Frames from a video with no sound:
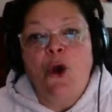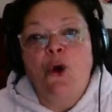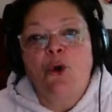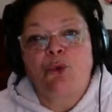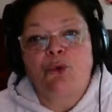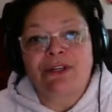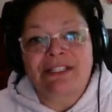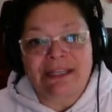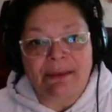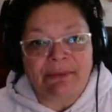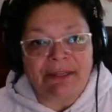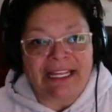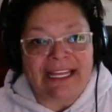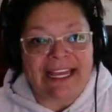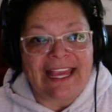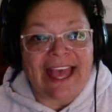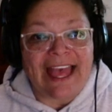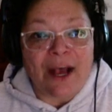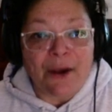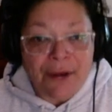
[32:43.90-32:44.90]

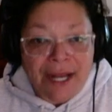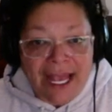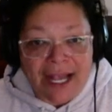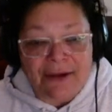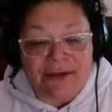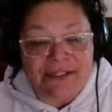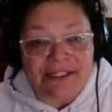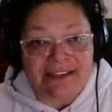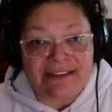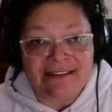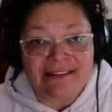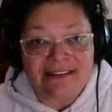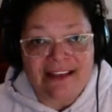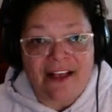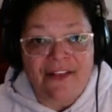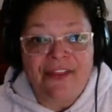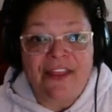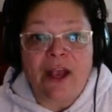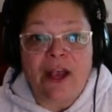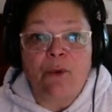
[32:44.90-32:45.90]
resembling outhouses
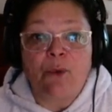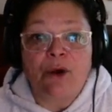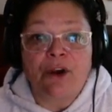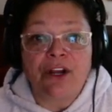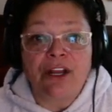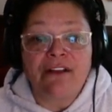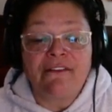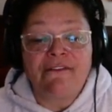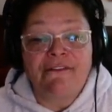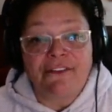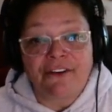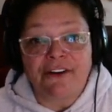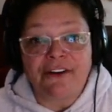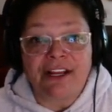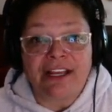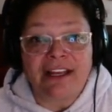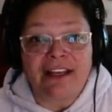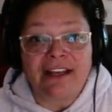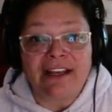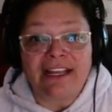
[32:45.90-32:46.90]
that were
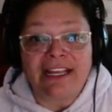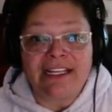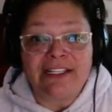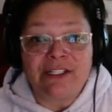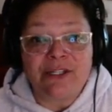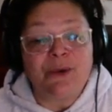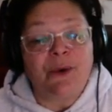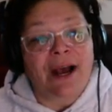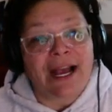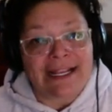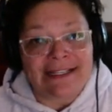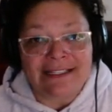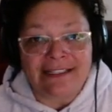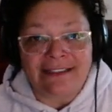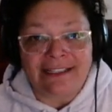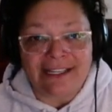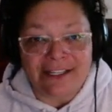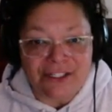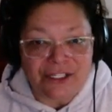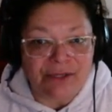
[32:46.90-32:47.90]
converted into
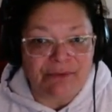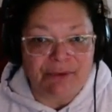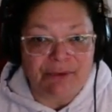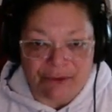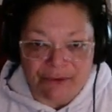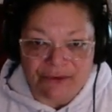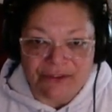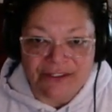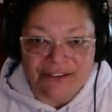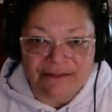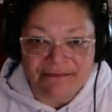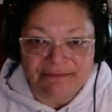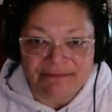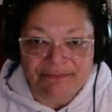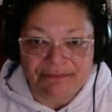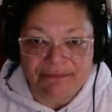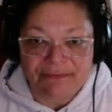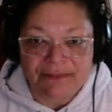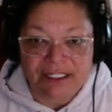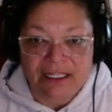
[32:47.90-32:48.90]
isolation booths.
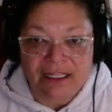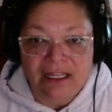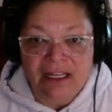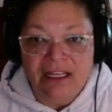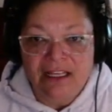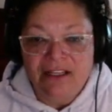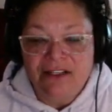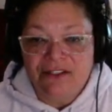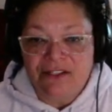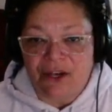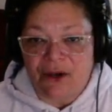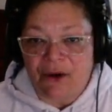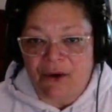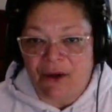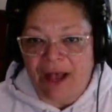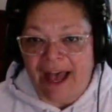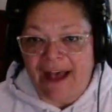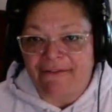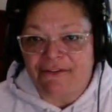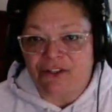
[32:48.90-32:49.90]
So,
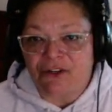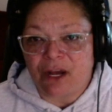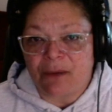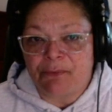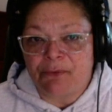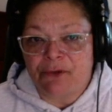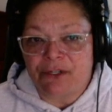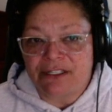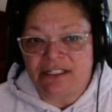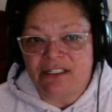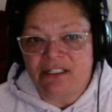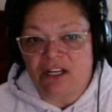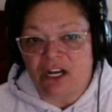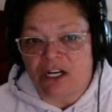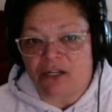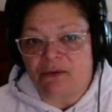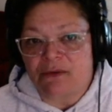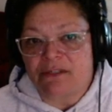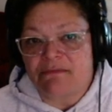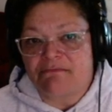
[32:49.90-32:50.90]
after a prison
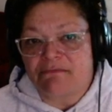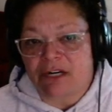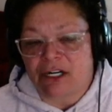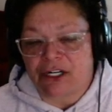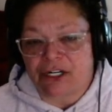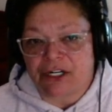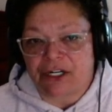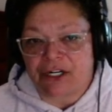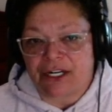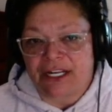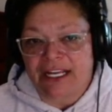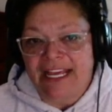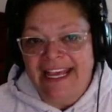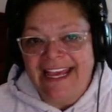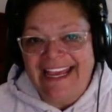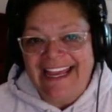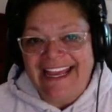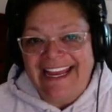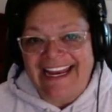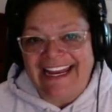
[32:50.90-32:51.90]
guard was murdered
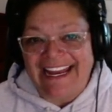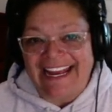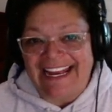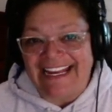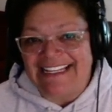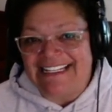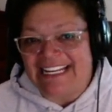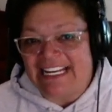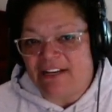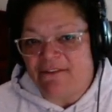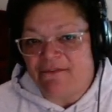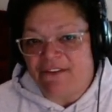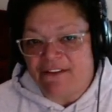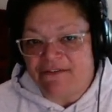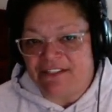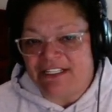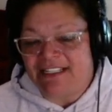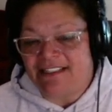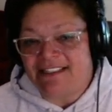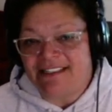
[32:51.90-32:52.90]
in
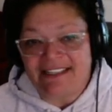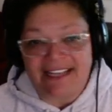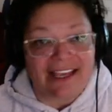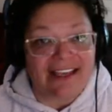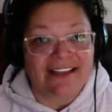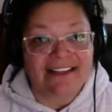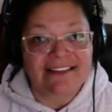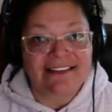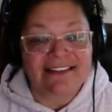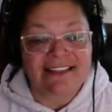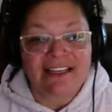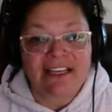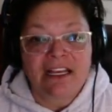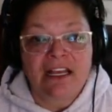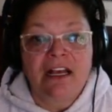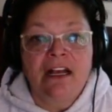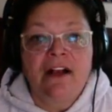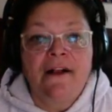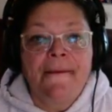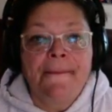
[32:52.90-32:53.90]
1856,
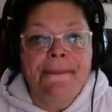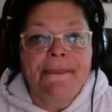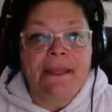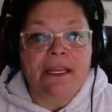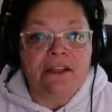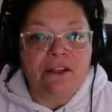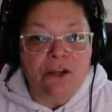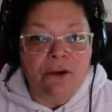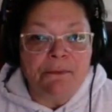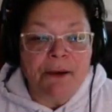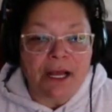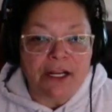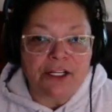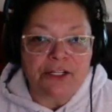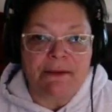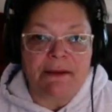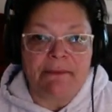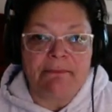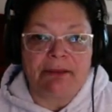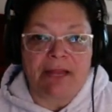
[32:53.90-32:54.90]
a new
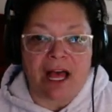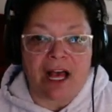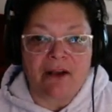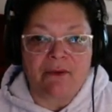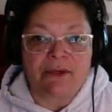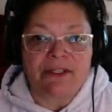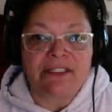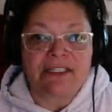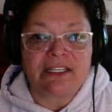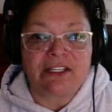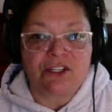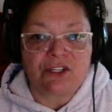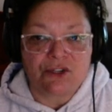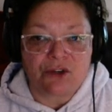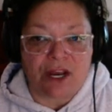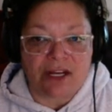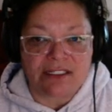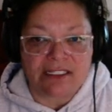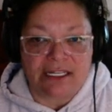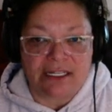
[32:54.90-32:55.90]
punishment block was
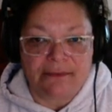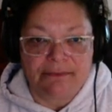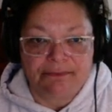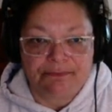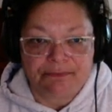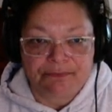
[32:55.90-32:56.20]
constructed.